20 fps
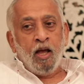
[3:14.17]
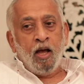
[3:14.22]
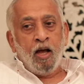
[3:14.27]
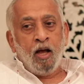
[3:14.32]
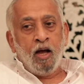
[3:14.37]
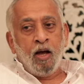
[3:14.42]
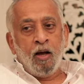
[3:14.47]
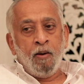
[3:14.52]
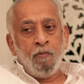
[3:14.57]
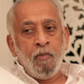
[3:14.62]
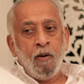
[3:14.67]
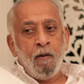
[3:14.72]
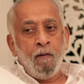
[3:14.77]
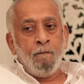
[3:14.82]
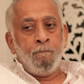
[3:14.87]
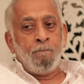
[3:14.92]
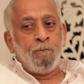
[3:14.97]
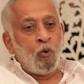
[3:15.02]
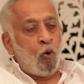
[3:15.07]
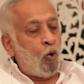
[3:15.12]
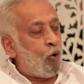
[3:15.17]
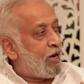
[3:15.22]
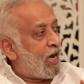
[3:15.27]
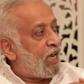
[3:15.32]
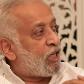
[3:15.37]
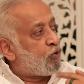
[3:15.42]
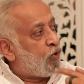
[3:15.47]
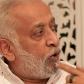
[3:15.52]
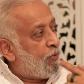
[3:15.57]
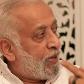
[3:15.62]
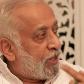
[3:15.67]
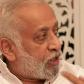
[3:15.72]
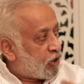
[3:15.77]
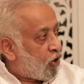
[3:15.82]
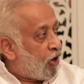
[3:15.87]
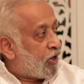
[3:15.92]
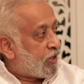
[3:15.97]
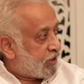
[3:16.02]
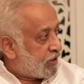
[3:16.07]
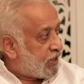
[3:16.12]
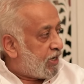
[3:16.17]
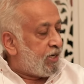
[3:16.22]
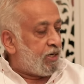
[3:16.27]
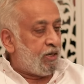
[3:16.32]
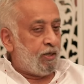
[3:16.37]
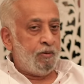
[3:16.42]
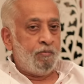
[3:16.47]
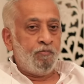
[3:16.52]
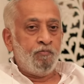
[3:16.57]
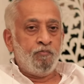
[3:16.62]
Progress will be the constant.